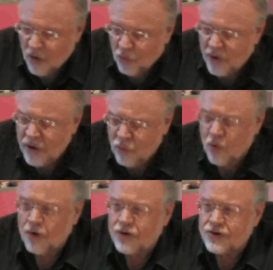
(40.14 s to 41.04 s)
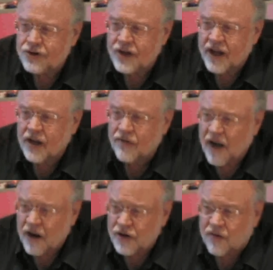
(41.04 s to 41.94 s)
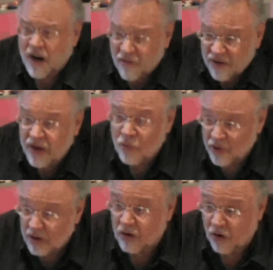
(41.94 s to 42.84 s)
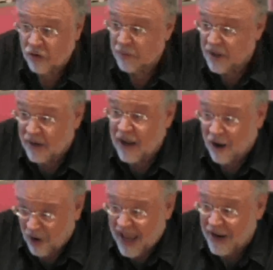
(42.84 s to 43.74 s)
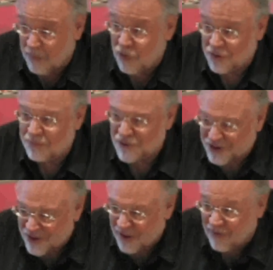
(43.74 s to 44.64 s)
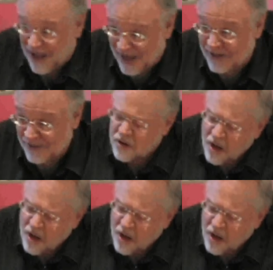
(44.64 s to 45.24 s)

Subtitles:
We wanted to take advantage of everything we could learn about how animals perceive light.